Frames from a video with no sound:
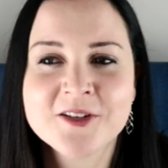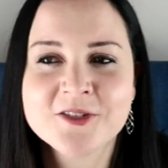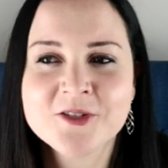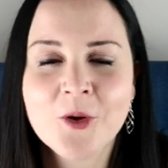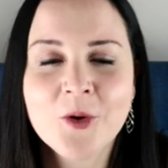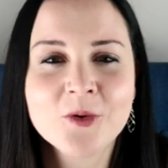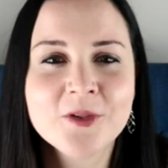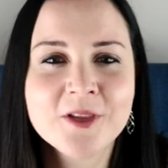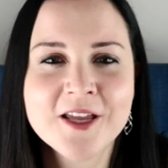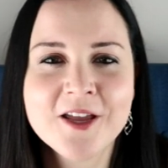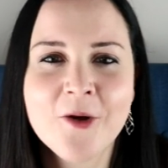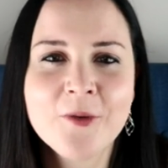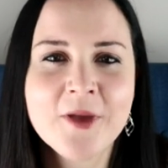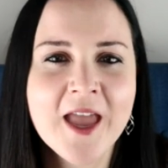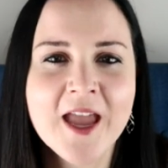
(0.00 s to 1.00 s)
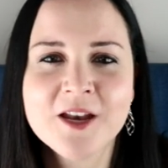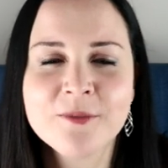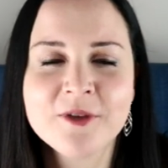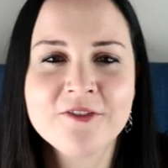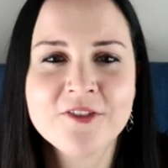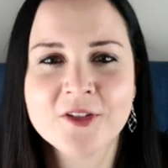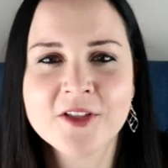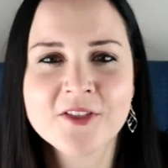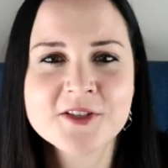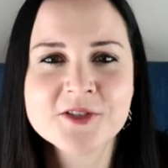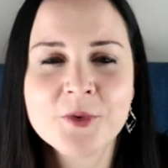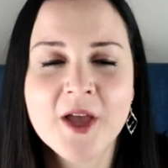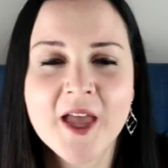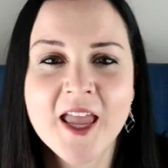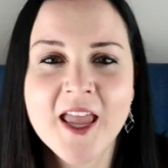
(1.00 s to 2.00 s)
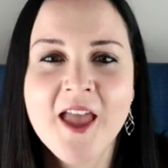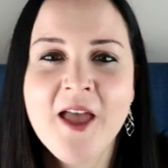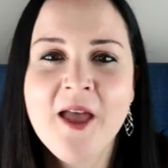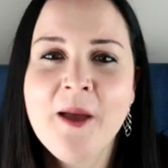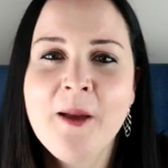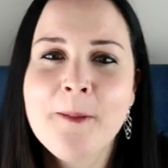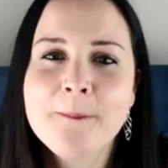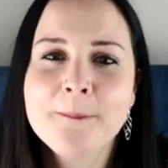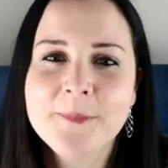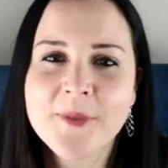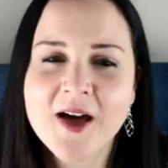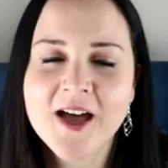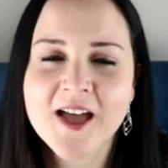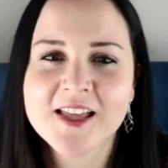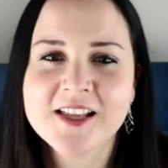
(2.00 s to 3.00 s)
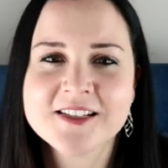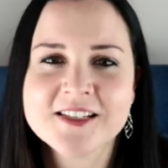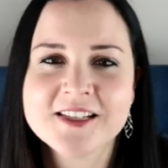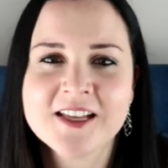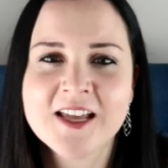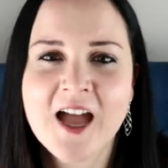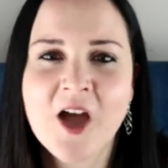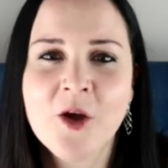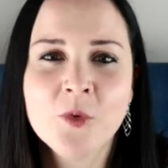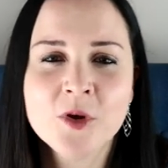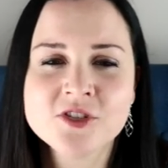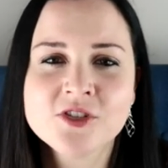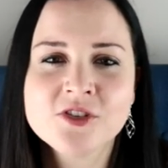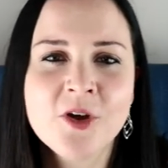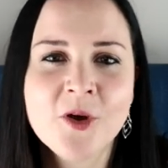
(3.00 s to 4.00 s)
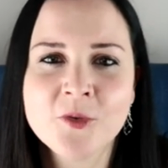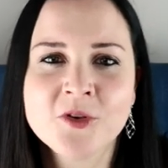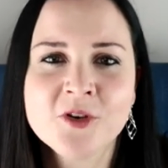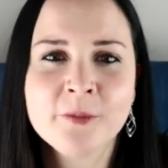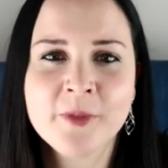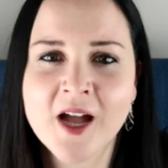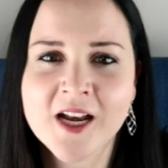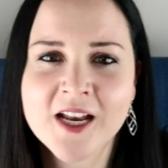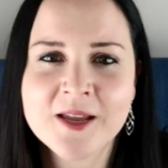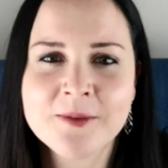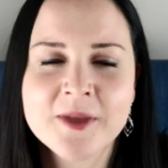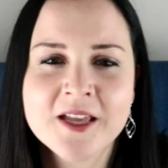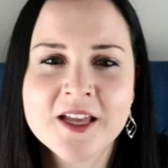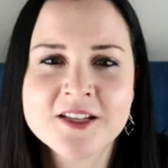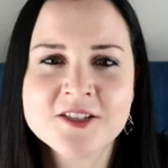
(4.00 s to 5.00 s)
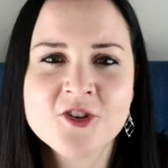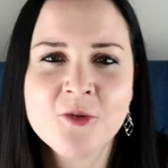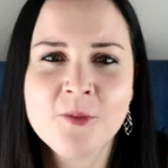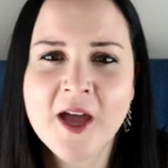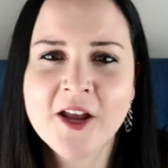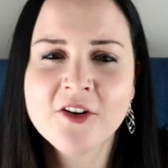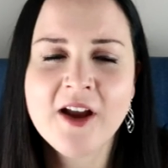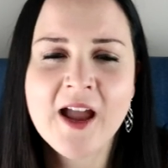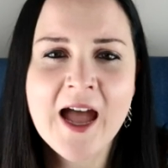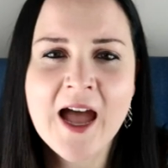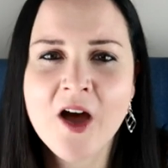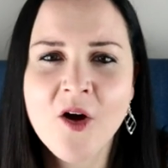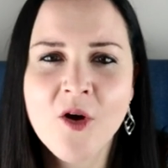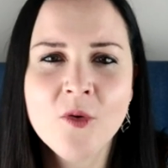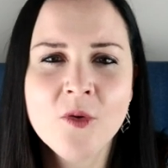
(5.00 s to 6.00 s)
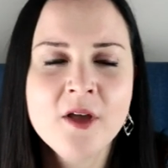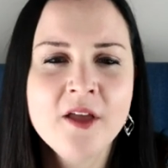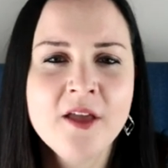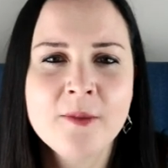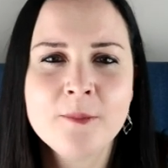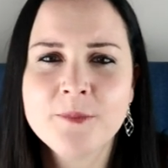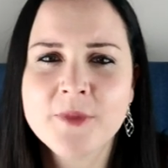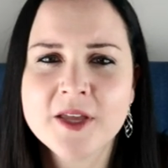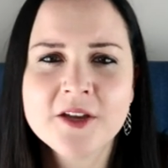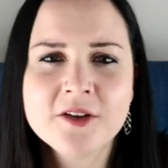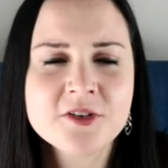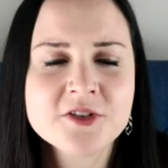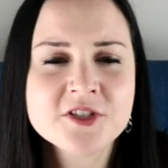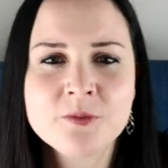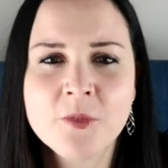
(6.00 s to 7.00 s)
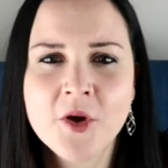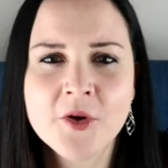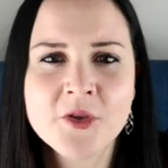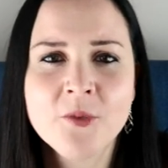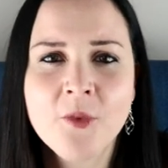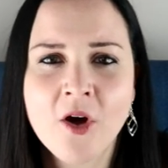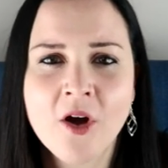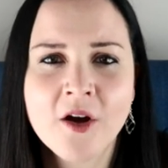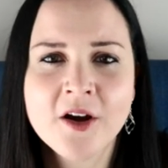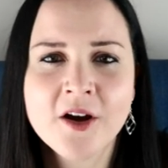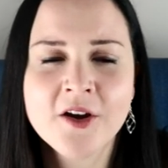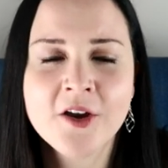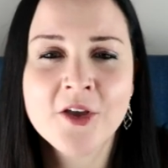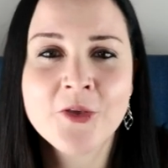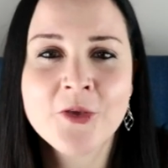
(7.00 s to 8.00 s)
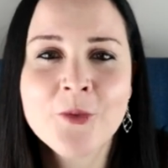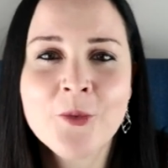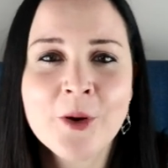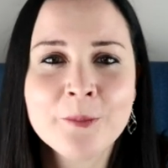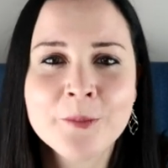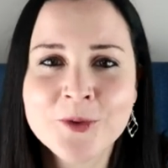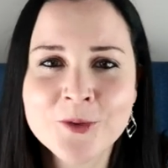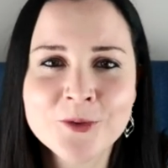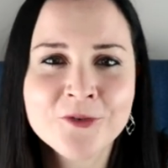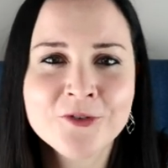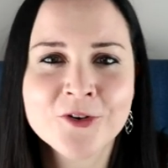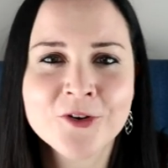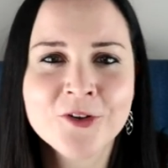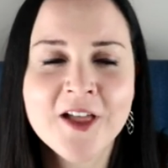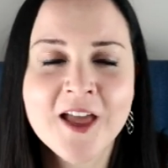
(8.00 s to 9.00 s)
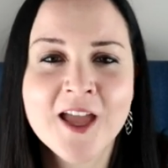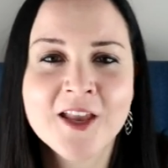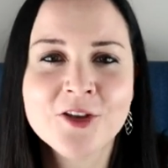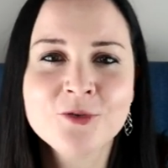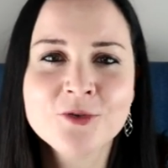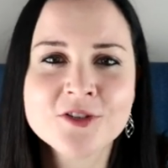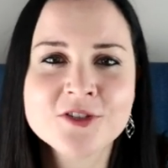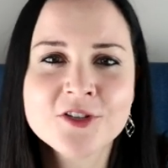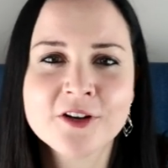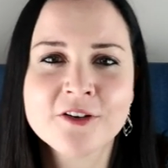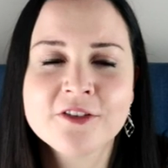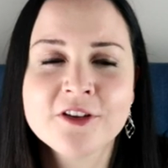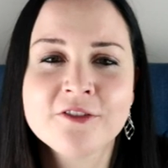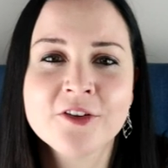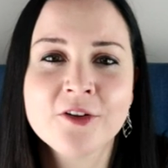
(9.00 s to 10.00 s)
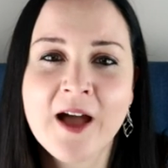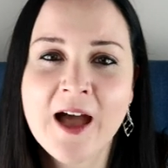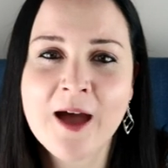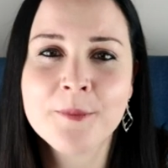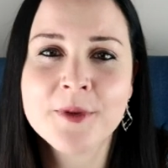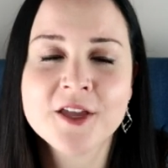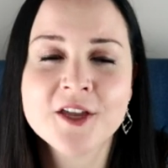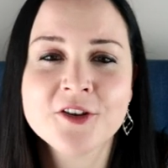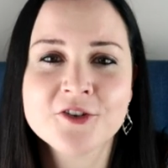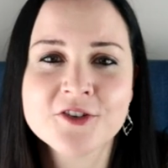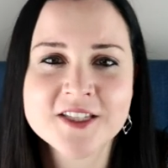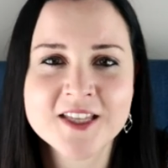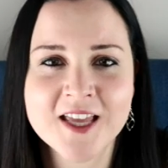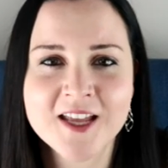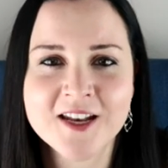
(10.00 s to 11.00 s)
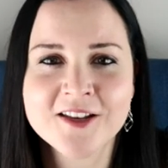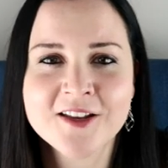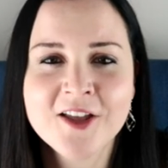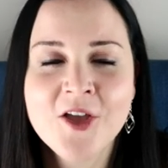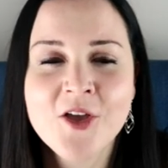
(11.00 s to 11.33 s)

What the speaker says: totally okay to be feeling this way, but I want you to own your body, because no matter how big or small you are beautiful, and you deserve to feel happy in your skin.